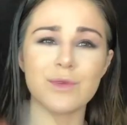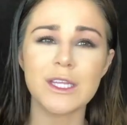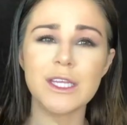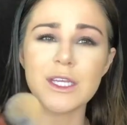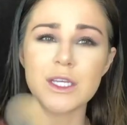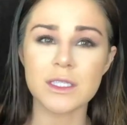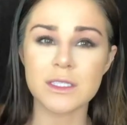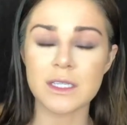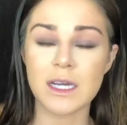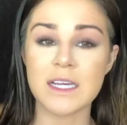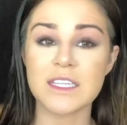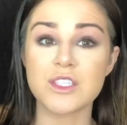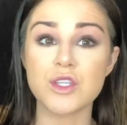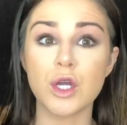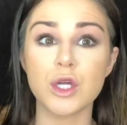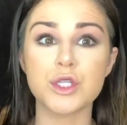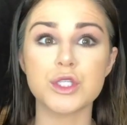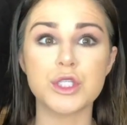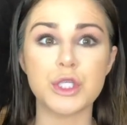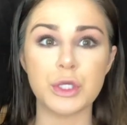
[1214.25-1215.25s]
really good size,
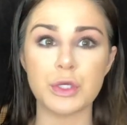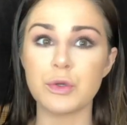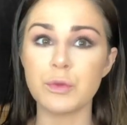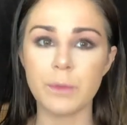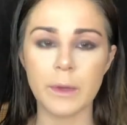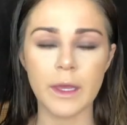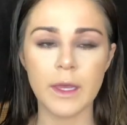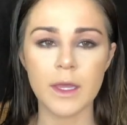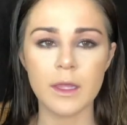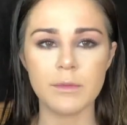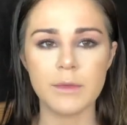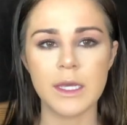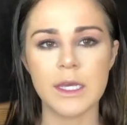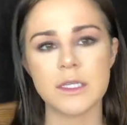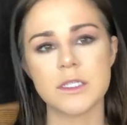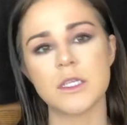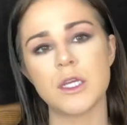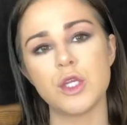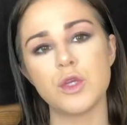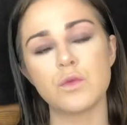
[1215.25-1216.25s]
not too big
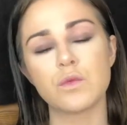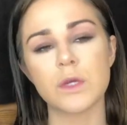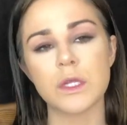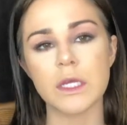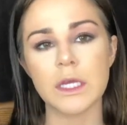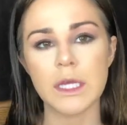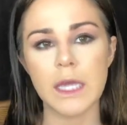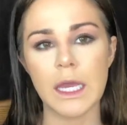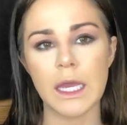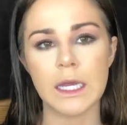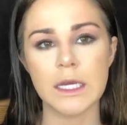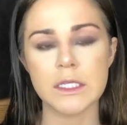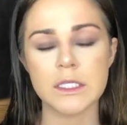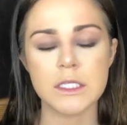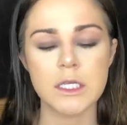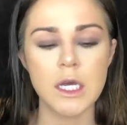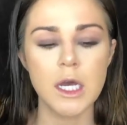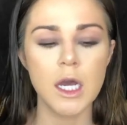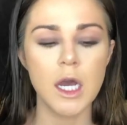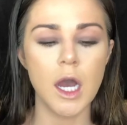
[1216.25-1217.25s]
because then you really can't
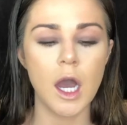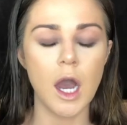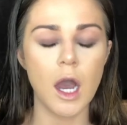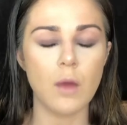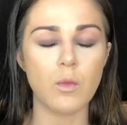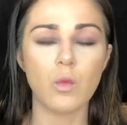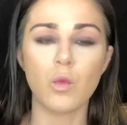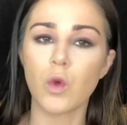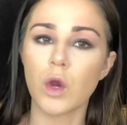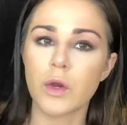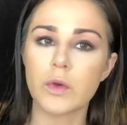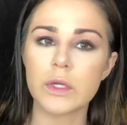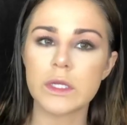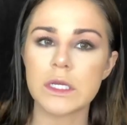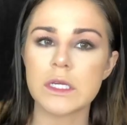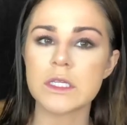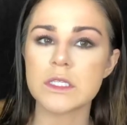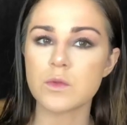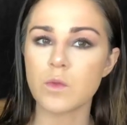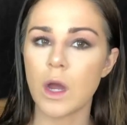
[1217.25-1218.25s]
work with
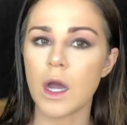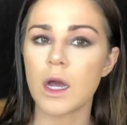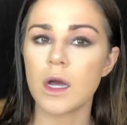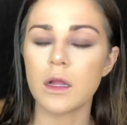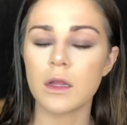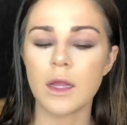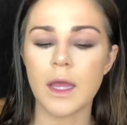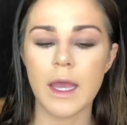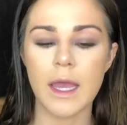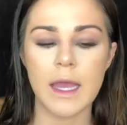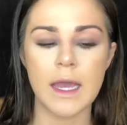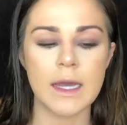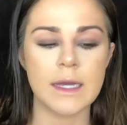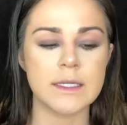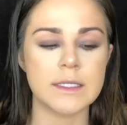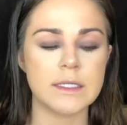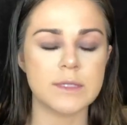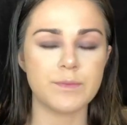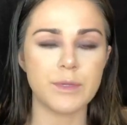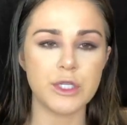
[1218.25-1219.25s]
it as well.
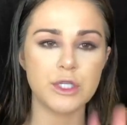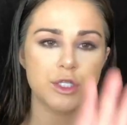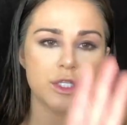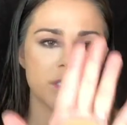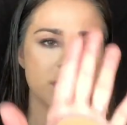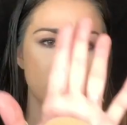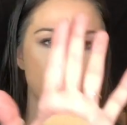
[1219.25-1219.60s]
But you're just